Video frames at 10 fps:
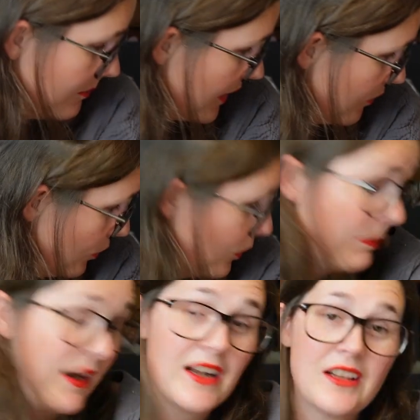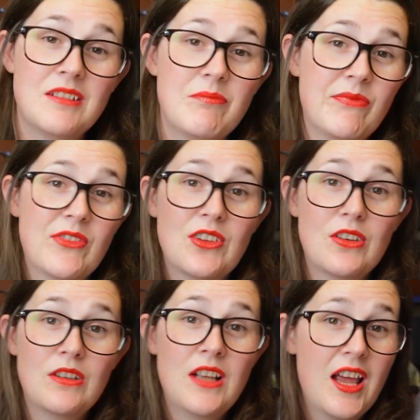I have a whole pile,
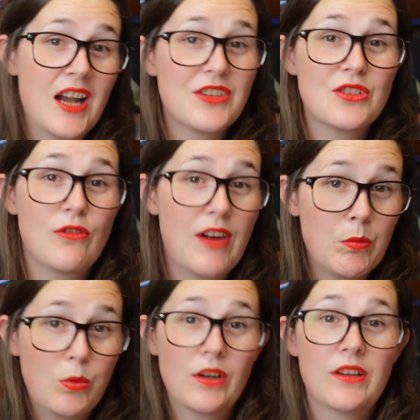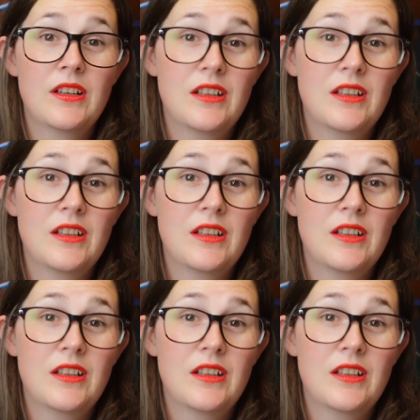so I just grab one